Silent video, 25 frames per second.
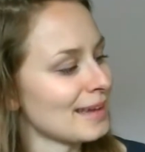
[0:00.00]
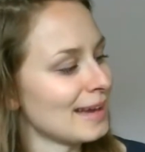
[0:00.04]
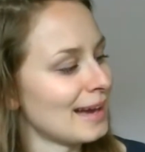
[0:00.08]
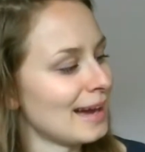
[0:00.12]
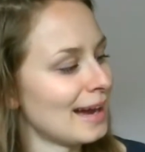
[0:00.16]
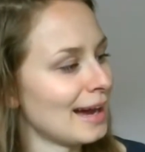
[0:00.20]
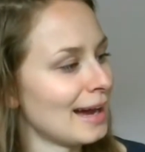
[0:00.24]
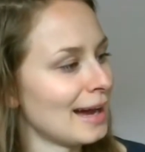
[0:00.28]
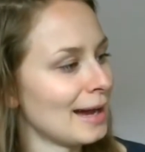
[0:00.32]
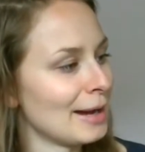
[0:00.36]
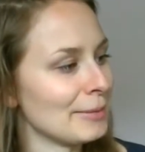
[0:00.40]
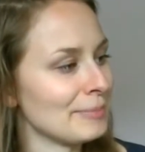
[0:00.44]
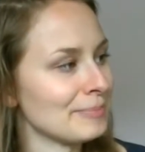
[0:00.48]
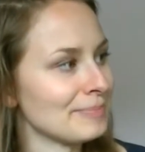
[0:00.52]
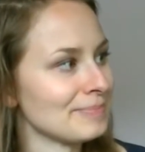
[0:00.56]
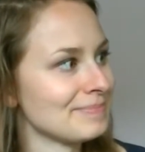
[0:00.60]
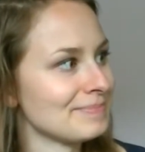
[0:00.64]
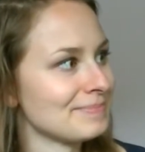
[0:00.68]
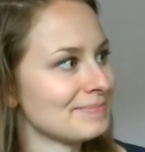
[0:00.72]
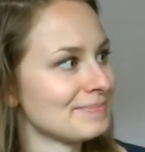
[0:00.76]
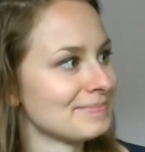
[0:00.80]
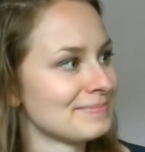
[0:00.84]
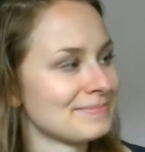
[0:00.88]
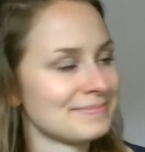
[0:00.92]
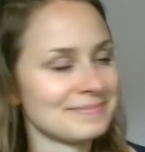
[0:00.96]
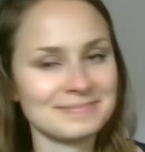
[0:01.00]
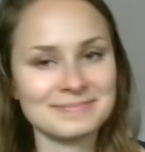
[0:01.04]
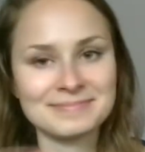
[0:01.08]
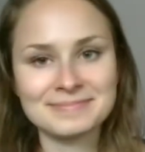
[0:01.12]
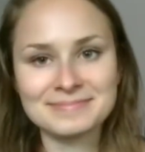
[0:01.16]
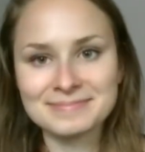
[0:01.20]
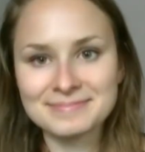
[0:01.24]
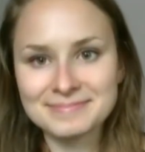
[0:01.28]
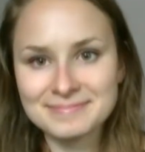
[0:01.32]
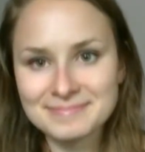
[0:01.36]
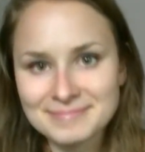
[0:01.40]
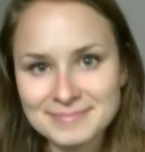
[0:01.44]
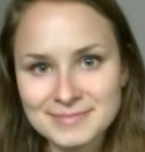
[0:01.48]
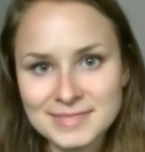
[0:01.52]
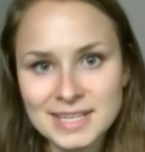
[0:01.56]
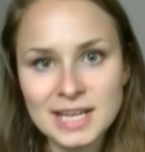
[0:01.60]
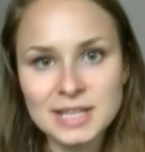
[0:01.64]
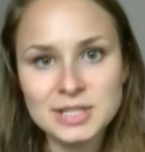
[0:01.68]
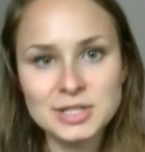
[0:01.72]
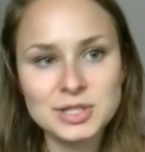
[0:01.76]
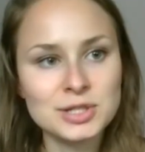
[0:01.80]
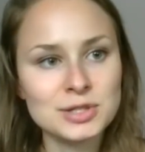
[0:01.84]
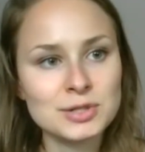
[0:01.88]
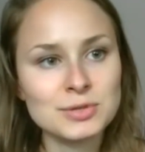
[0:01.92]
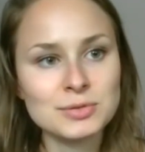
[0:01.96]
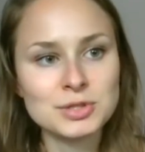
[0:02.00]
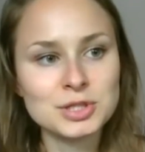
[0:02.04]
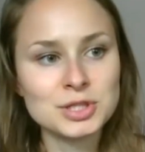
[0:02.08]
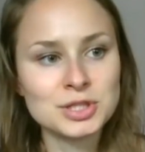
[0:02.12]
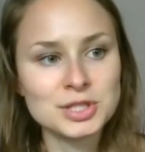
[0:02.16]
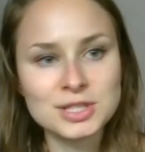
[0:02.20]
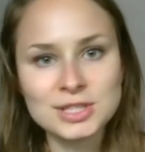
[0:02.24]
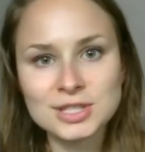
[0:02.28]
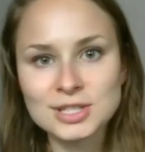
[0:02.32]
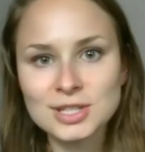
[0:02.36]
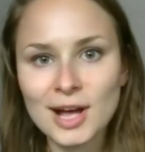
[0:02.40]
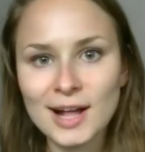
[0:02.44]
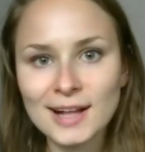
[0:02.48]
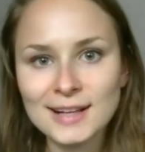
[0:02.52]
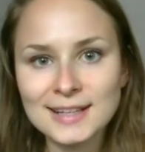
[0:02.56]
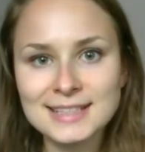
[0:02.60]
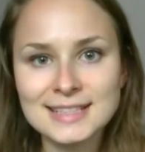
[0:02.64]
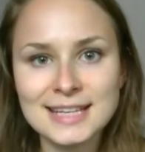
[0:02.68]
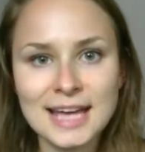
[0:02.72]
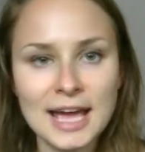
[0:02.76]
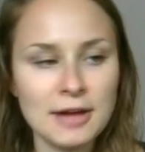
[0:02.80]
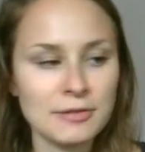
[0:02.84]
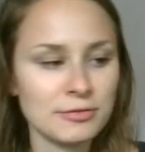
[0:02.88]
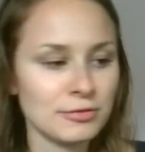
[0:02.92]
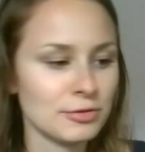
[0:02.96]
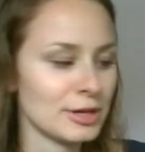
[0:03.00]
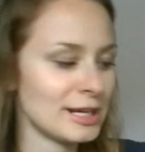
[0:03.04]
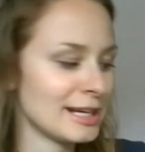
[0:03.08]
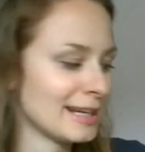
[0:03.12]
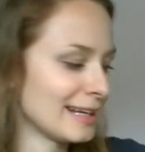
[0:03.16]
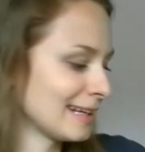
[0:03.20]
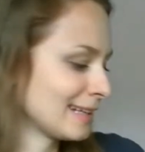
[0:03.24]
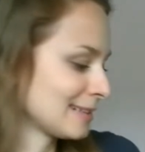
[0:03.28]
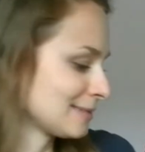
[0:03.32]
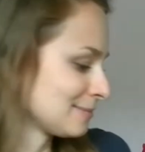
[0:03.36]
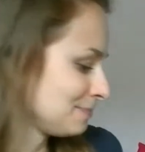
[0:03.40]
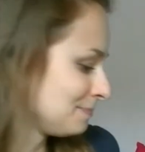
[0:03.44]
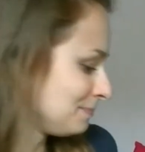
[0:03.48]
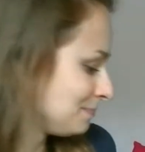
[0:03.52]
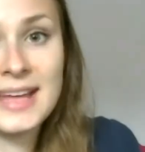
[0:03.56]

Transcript: Day two, just a solid day of reading.